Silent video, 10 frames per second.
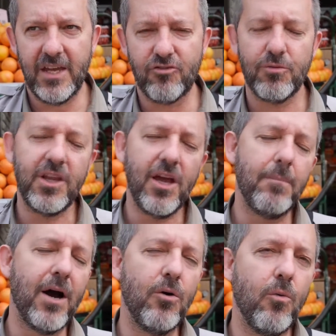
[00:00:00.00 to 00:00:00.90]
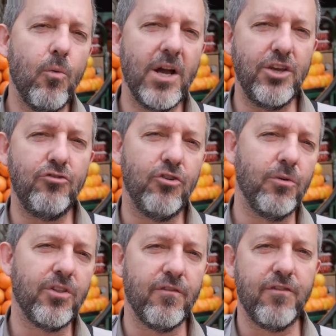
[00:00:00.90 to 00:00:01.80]
It's really about what you
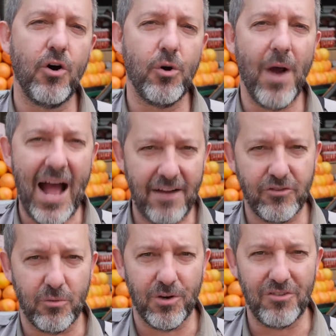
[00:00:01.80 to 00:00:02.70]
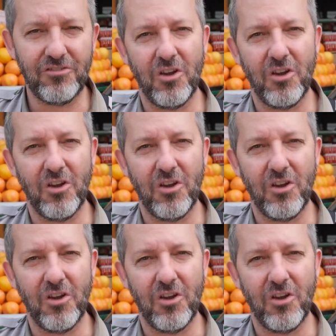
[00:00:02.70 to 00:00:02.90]
do with the photo afterwards.